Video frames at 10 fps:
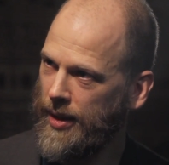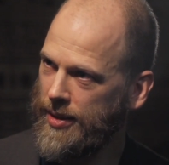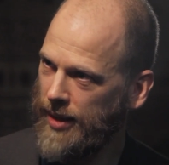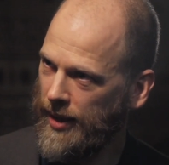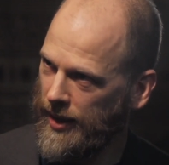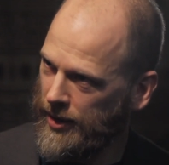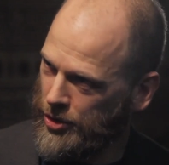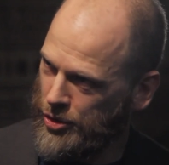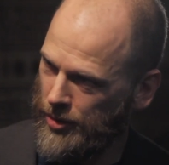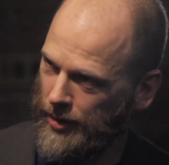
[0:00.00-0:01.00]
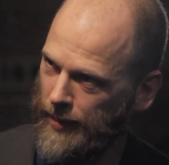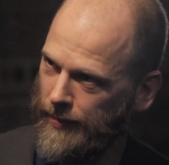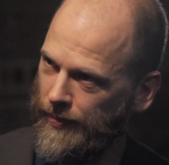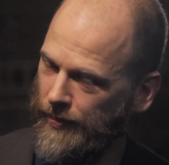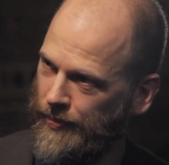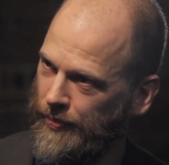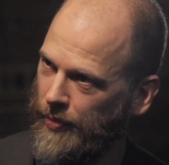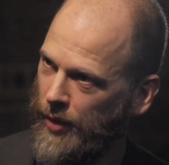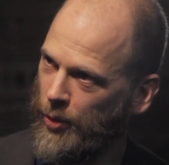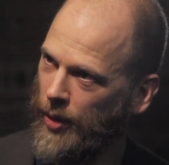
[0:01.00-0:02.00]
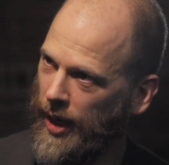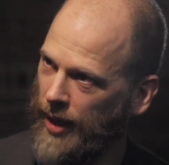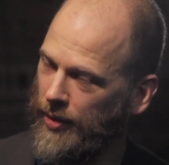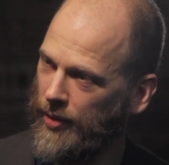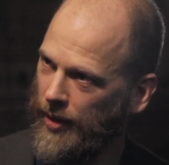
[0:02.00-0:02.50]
is that in the jury you had